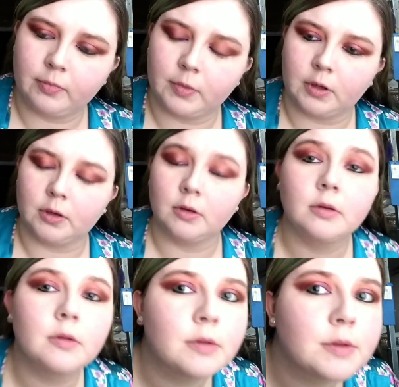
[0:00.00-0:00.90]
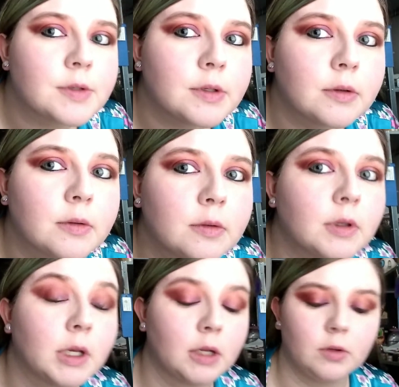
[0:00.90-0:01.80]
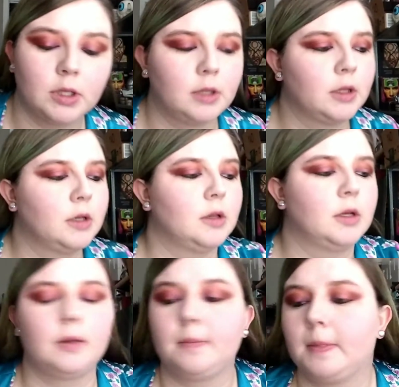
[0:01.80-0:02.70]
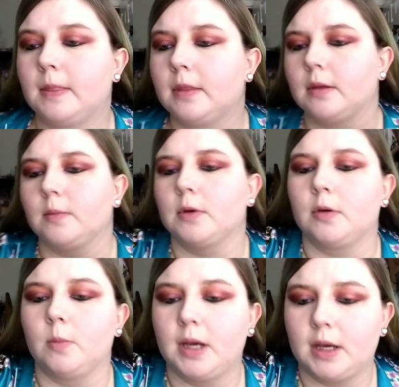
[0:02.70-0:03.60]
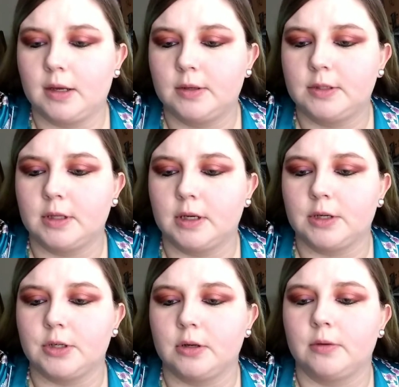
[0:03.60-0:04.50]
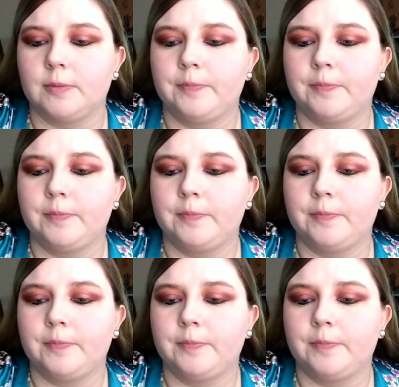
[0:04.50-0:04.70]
Okay, so I like that a lot. I'm going to go back to the eyeshadow.